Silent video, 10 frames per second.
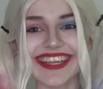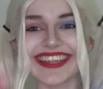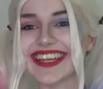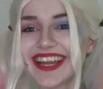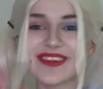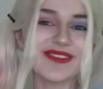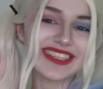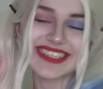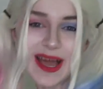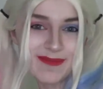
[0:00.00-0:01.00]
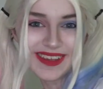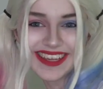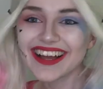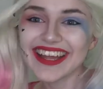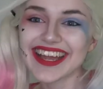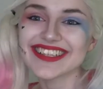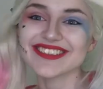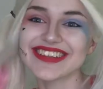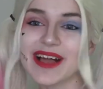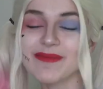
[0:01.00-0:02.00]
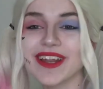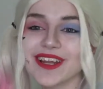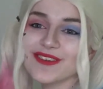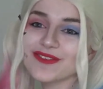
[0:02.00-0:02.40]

And then everyone is happy. Okay, so now I'm gonna go